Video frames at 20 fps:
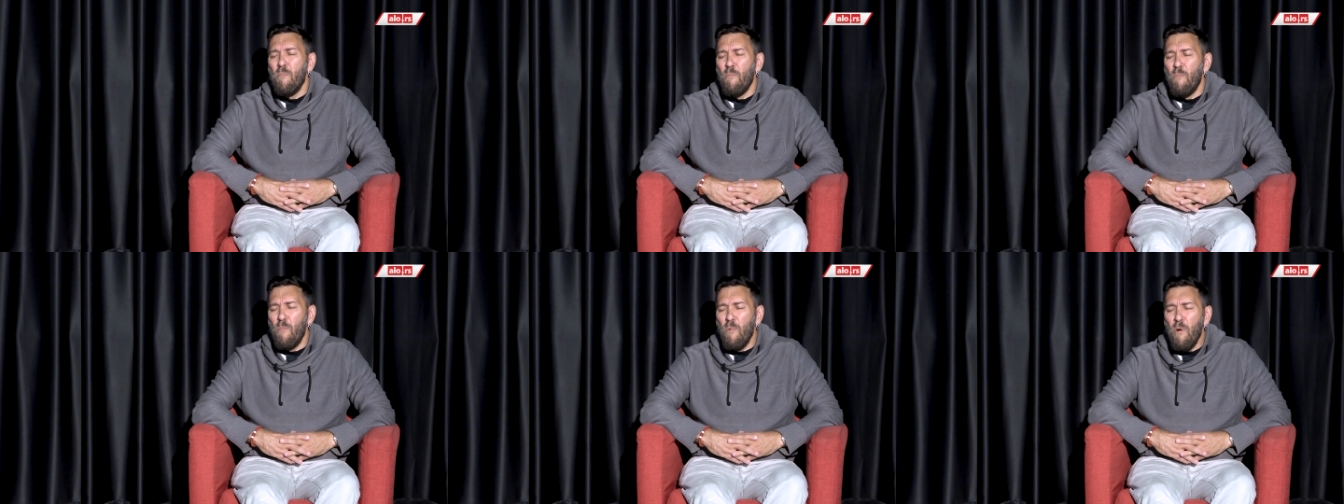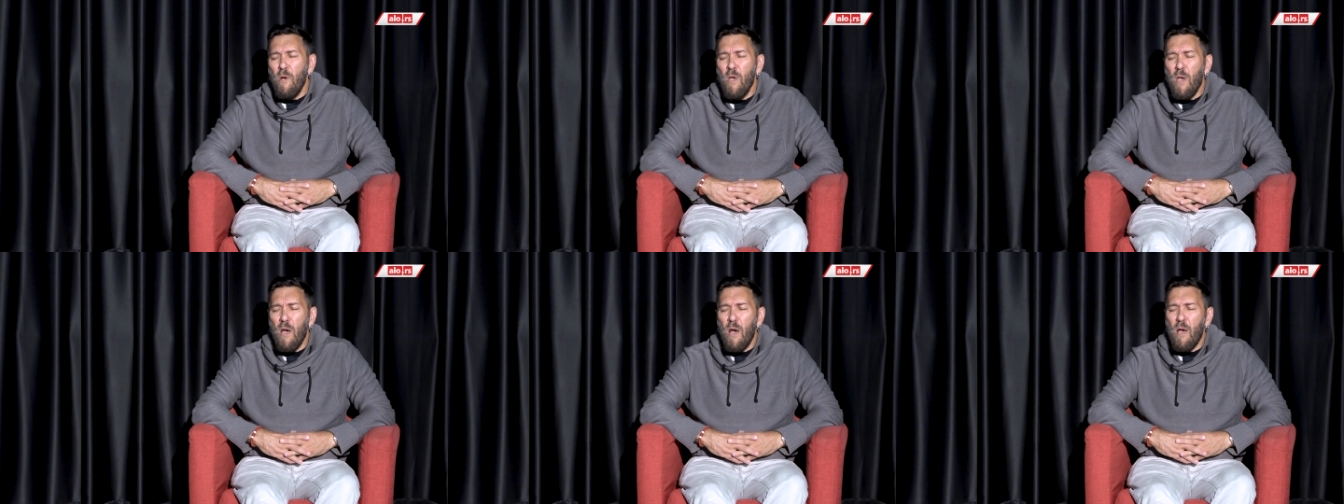
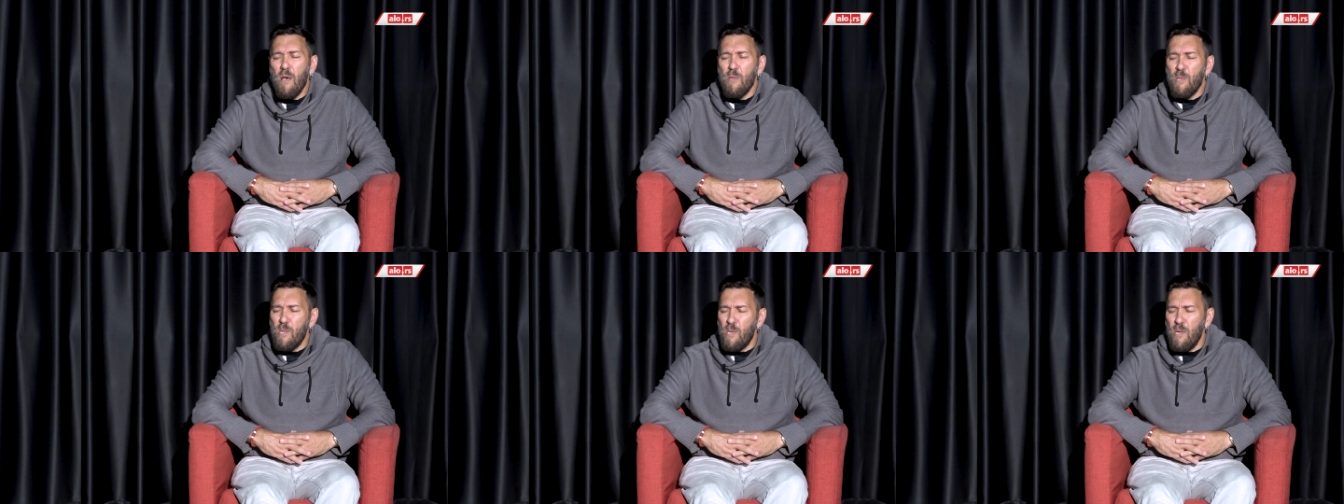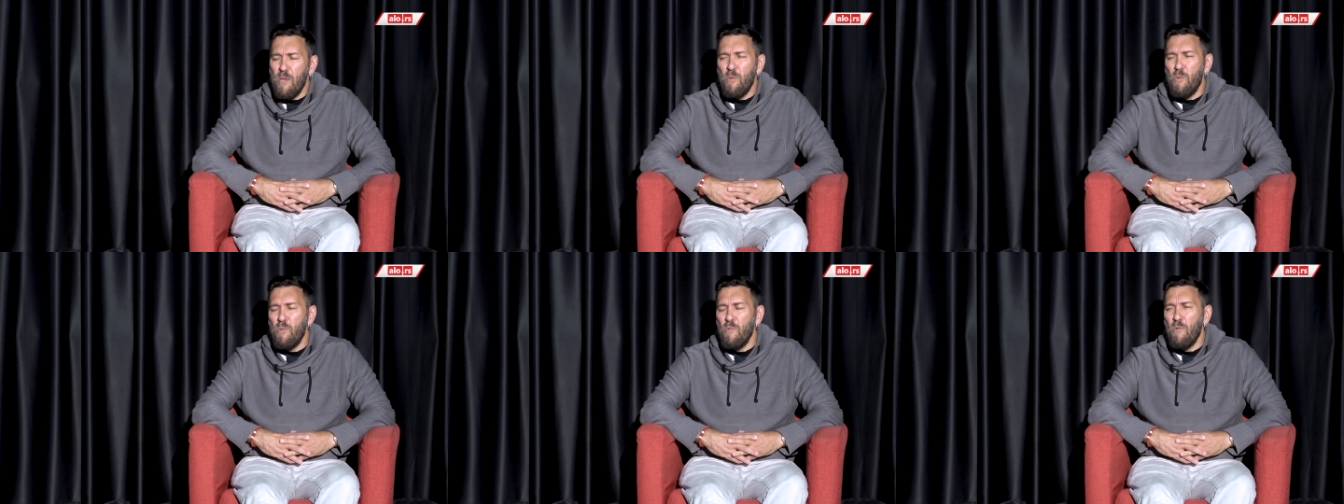Moja
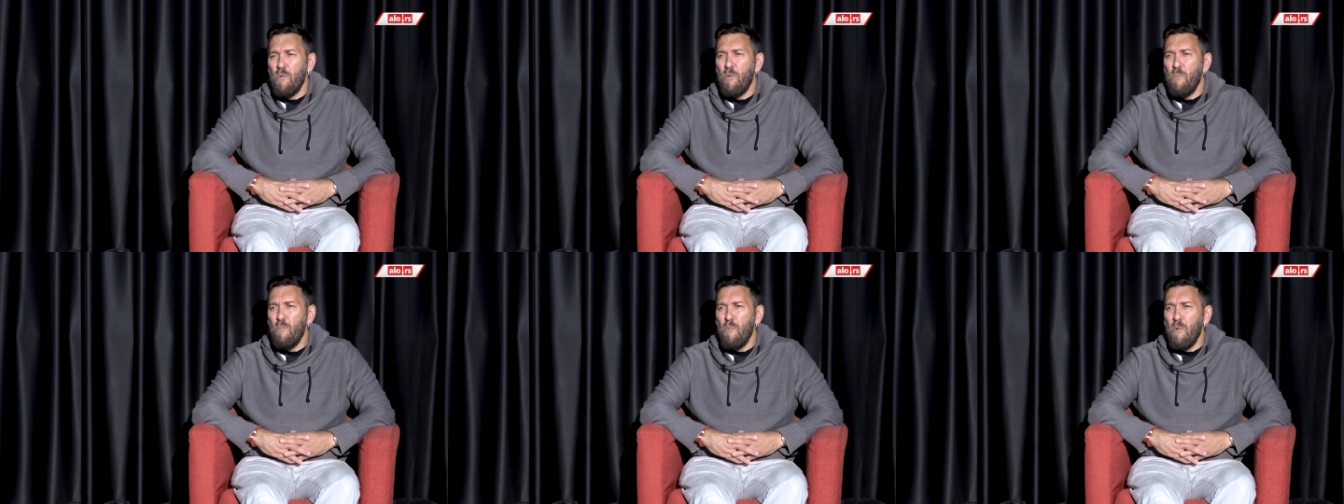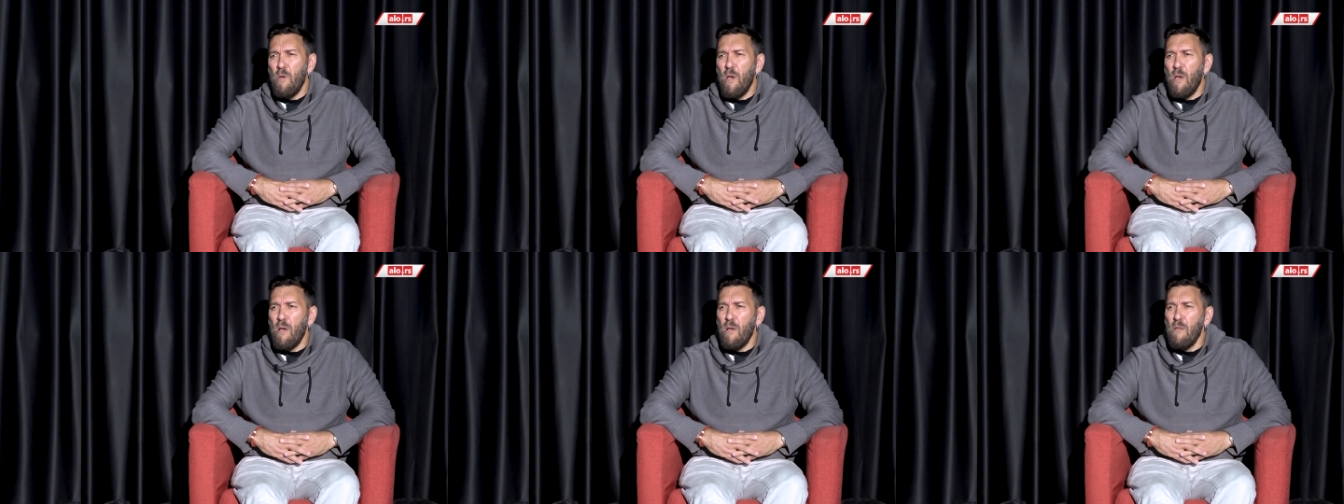srećo,
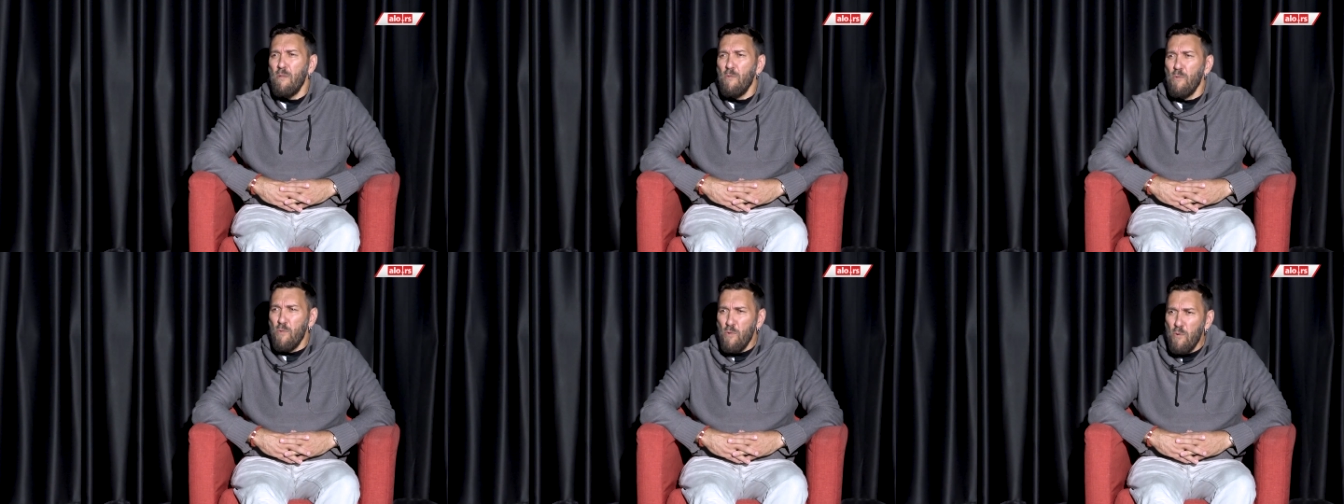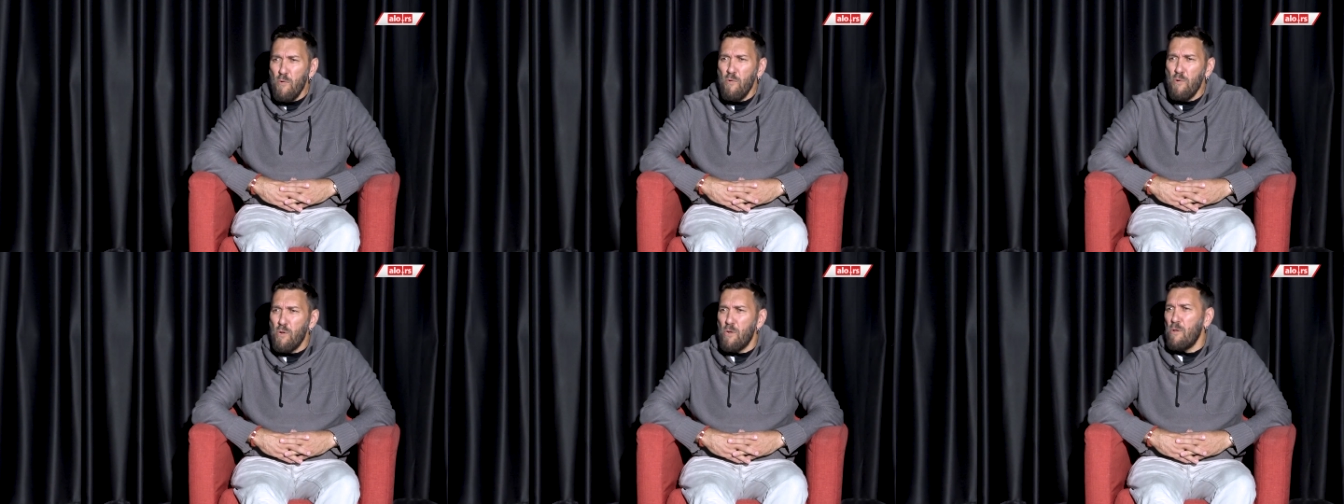moja
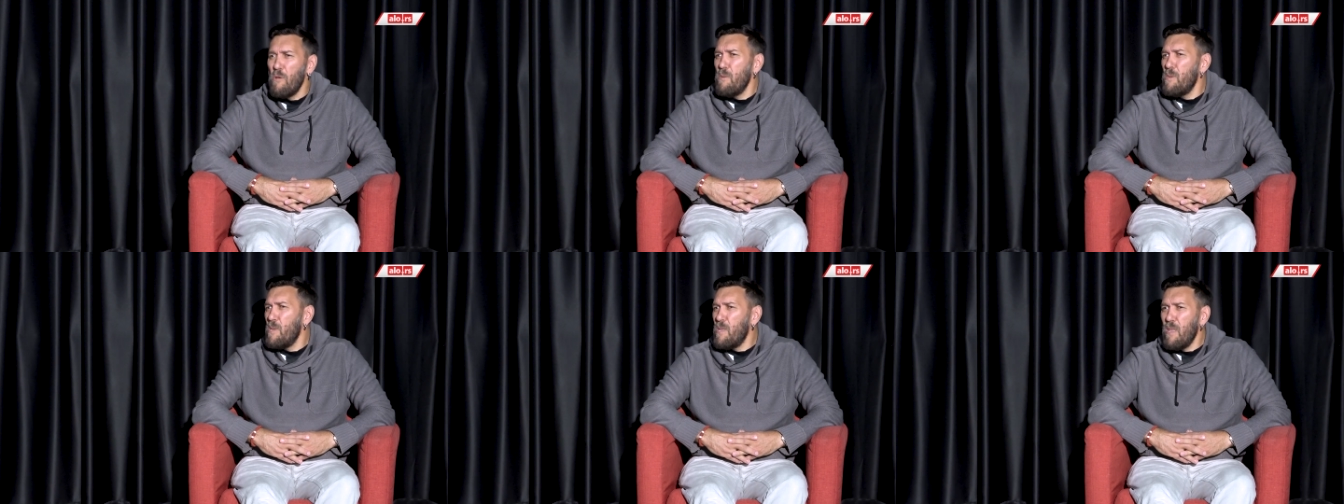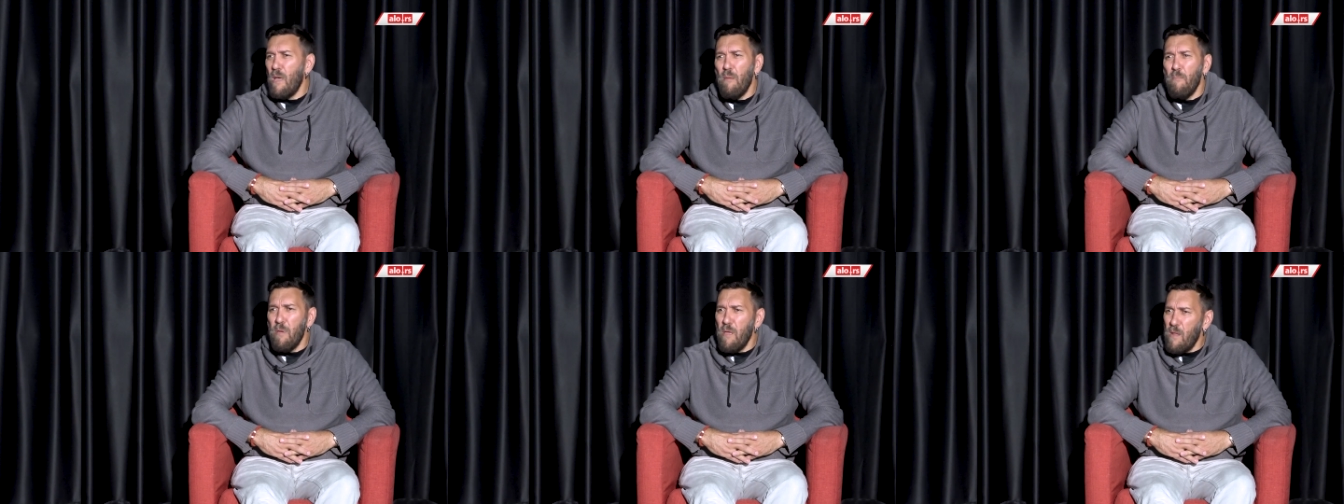dušo
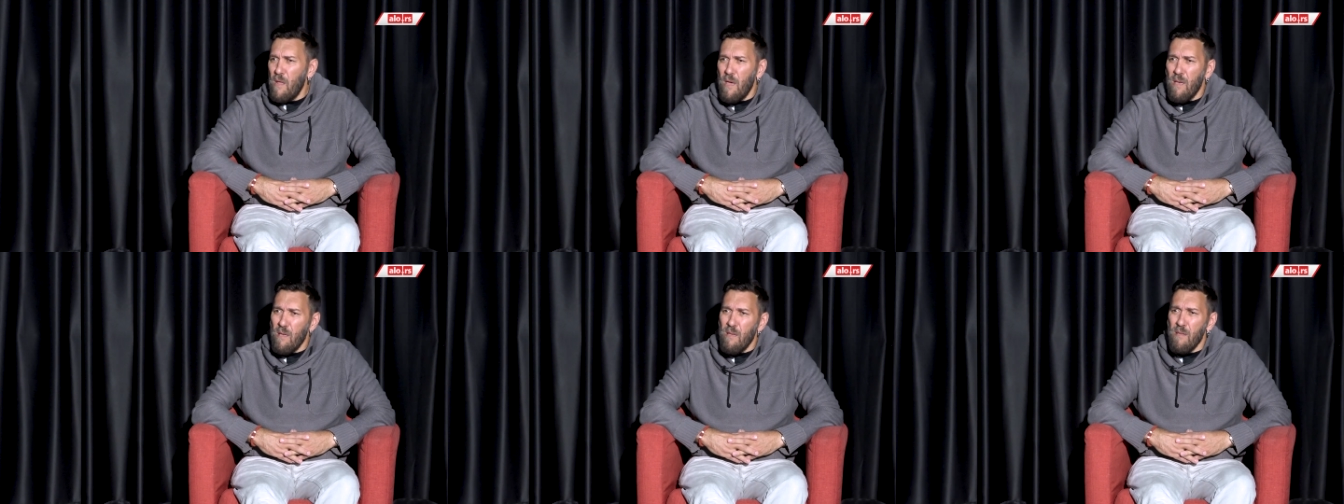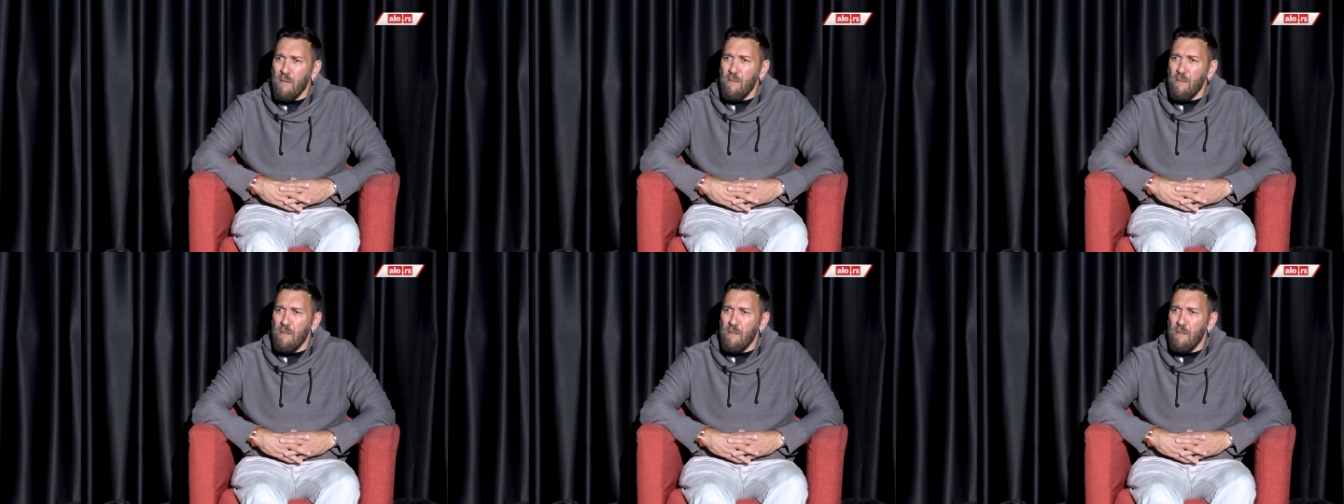stamena.